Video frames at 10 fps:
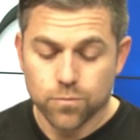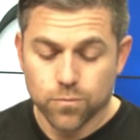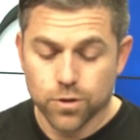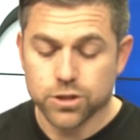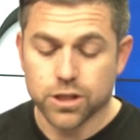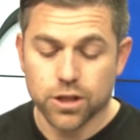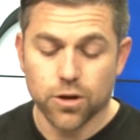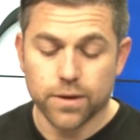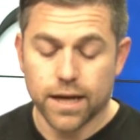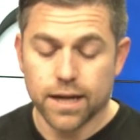We're just going to
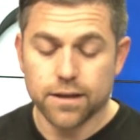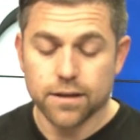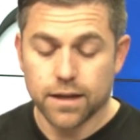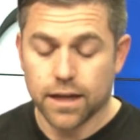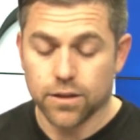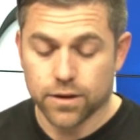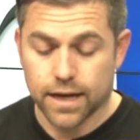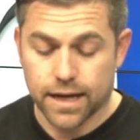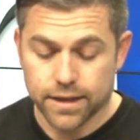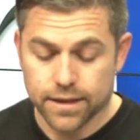go ahead and look
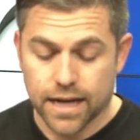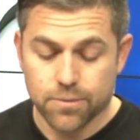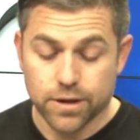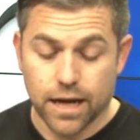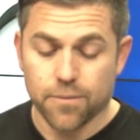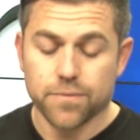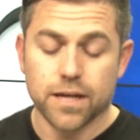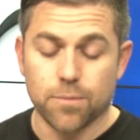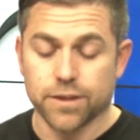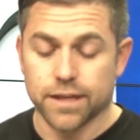at adding the camera. Now, a
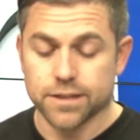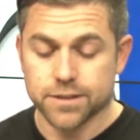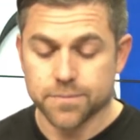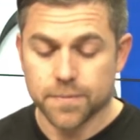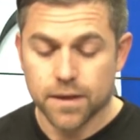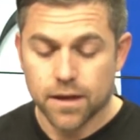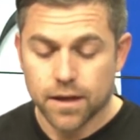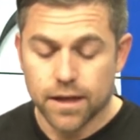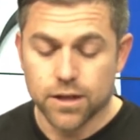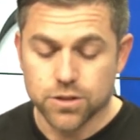couple things.
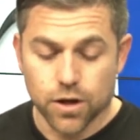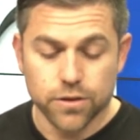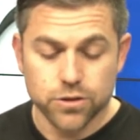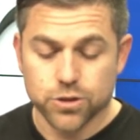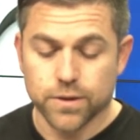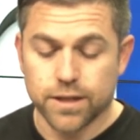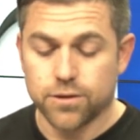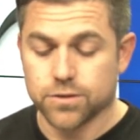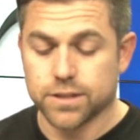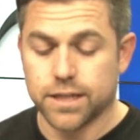Is on the screen,
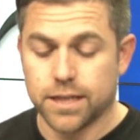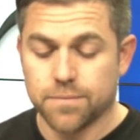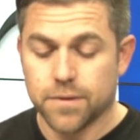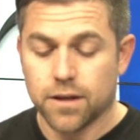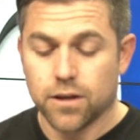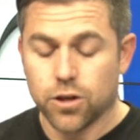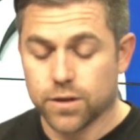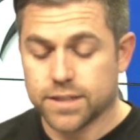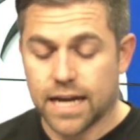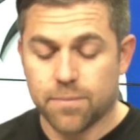you'll see you
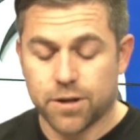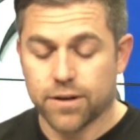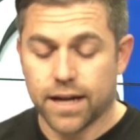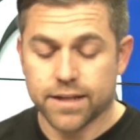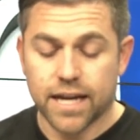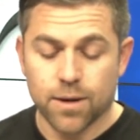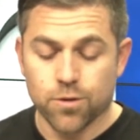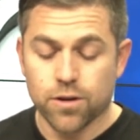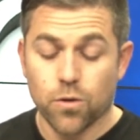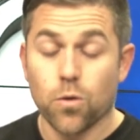can tap here to add
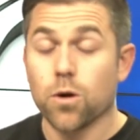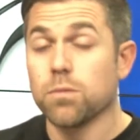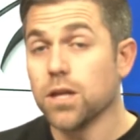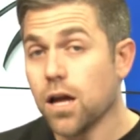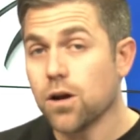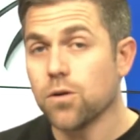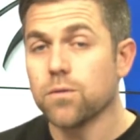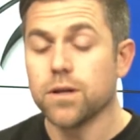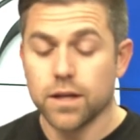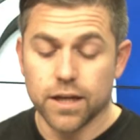camera, or
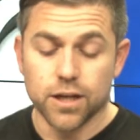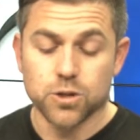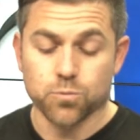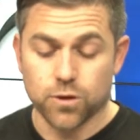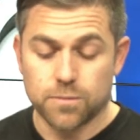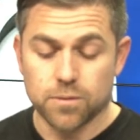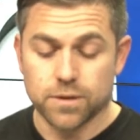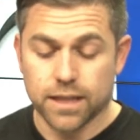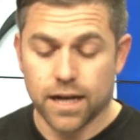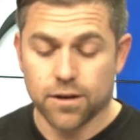below is Premium
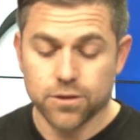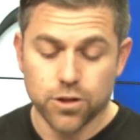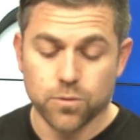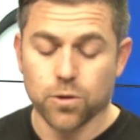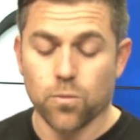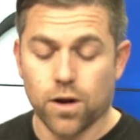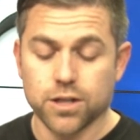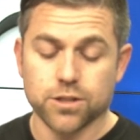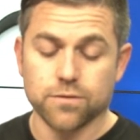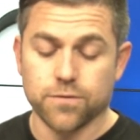Cloud. You want to
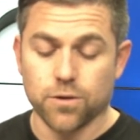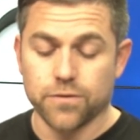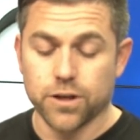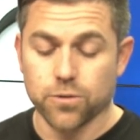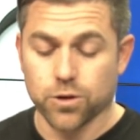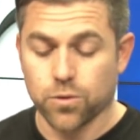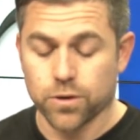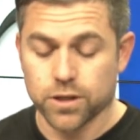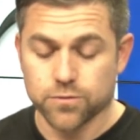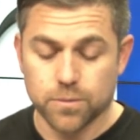watch the full video
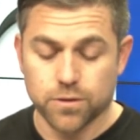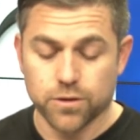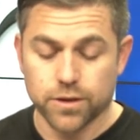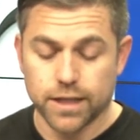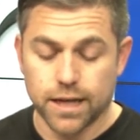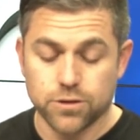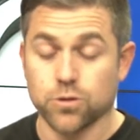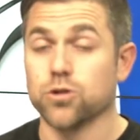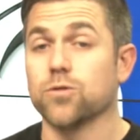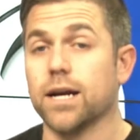recordings for up to 30 days.
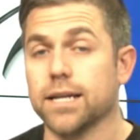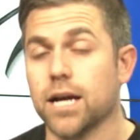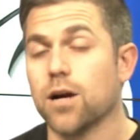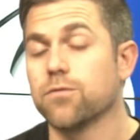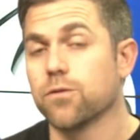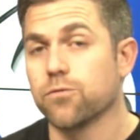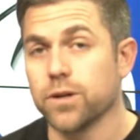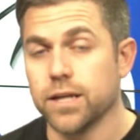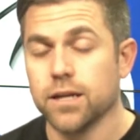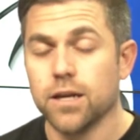You can try it now for a
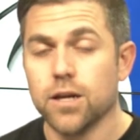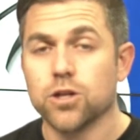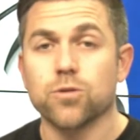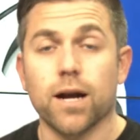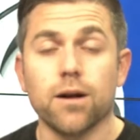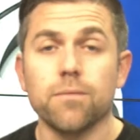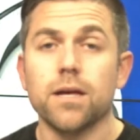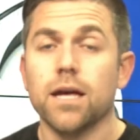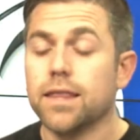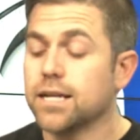free trial.
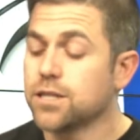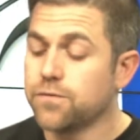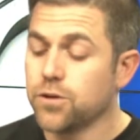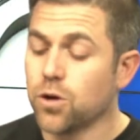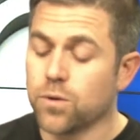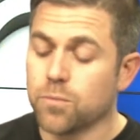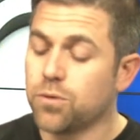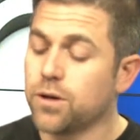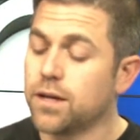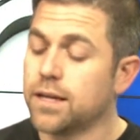That's if you don't want to
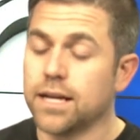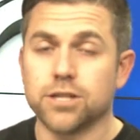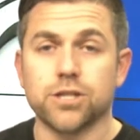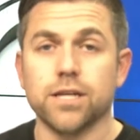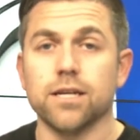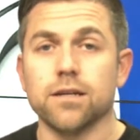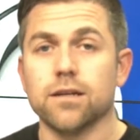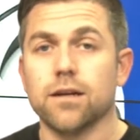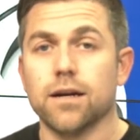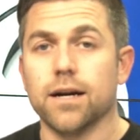put an HD
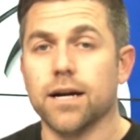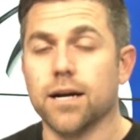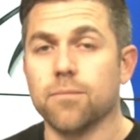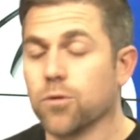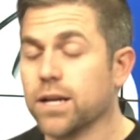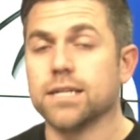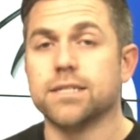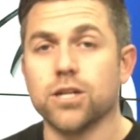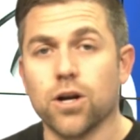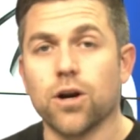or an
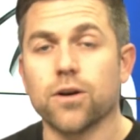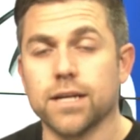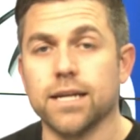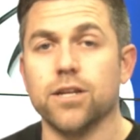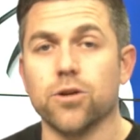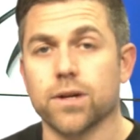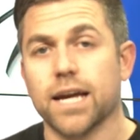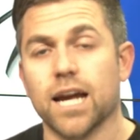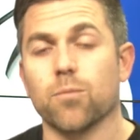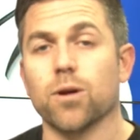SD card in your
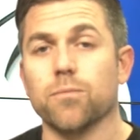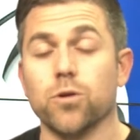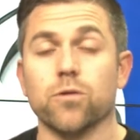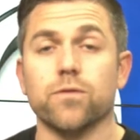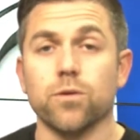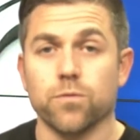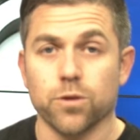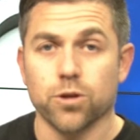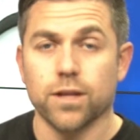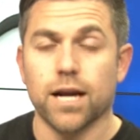camera. You can view it for
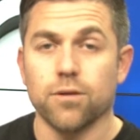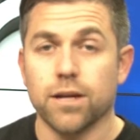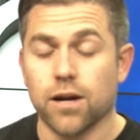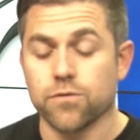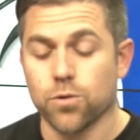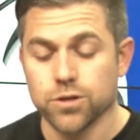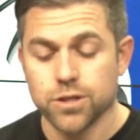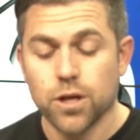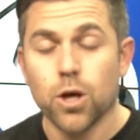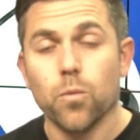the cloud. Now, of
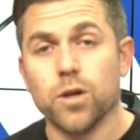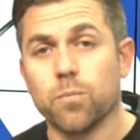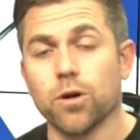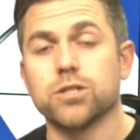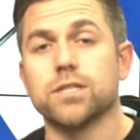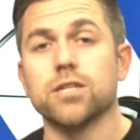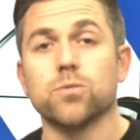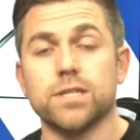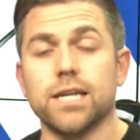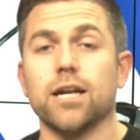course, when you purchase
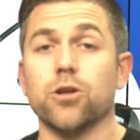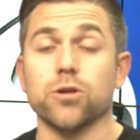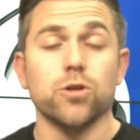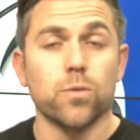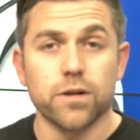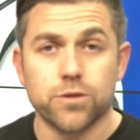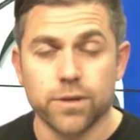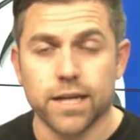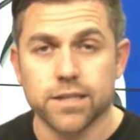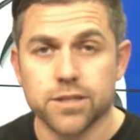this, we said you can do one of two
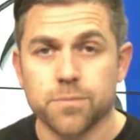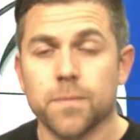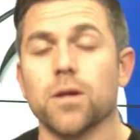things.